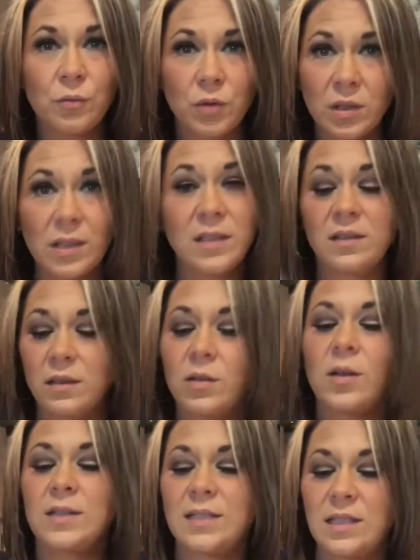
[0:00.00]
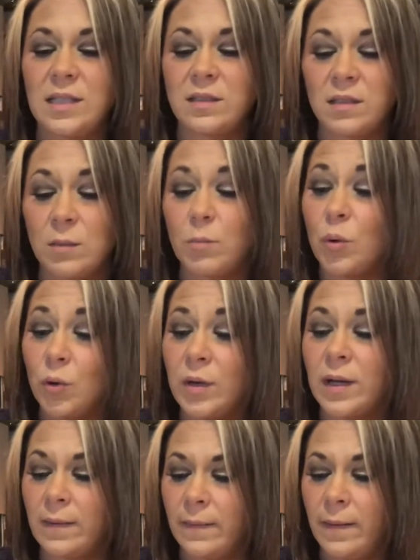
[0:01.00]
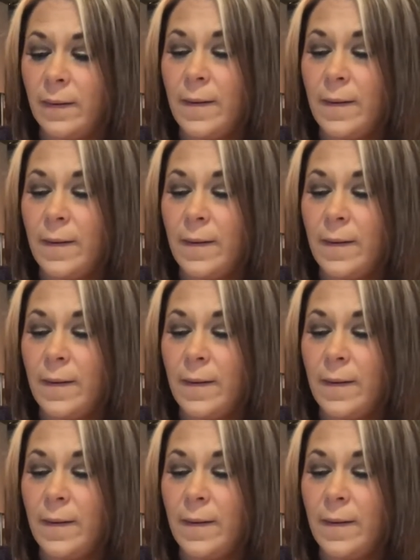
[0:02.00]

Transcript: release a long-standing burden